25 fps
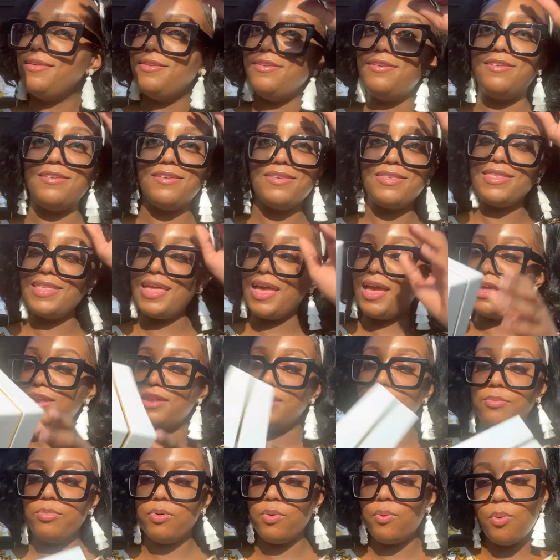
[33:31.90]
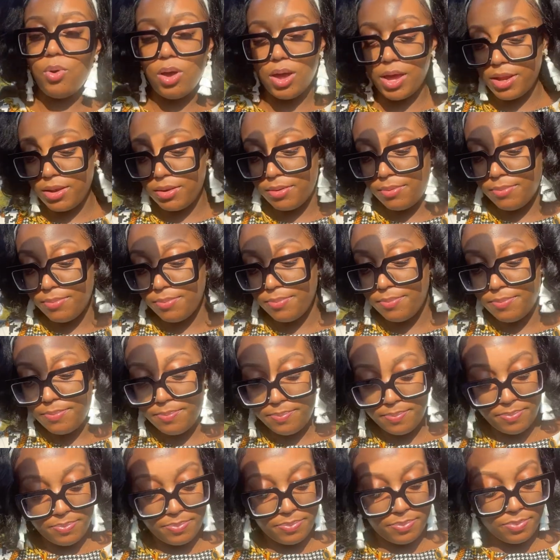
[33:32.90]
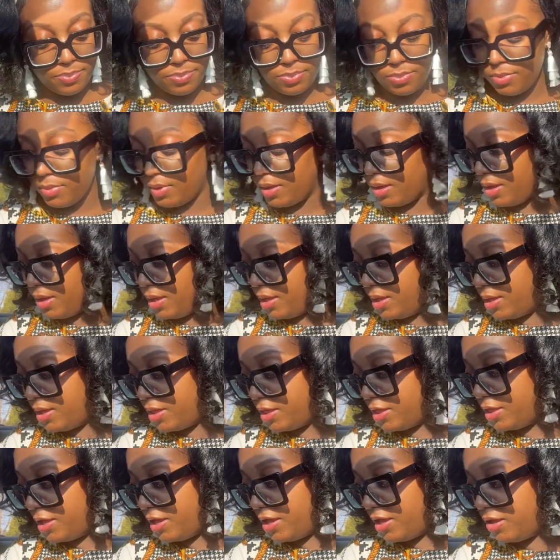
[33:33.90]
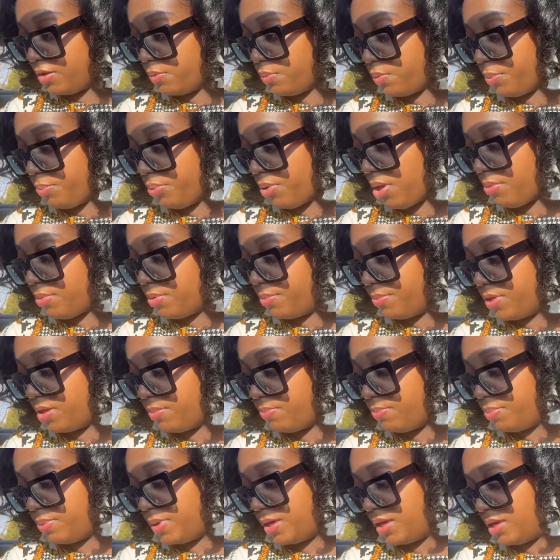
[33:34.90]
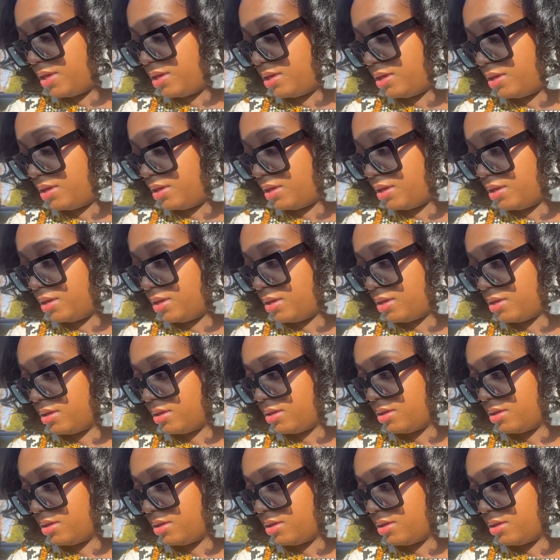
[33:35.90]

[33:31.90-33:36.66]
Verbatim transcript: Just not number one. Then will probably be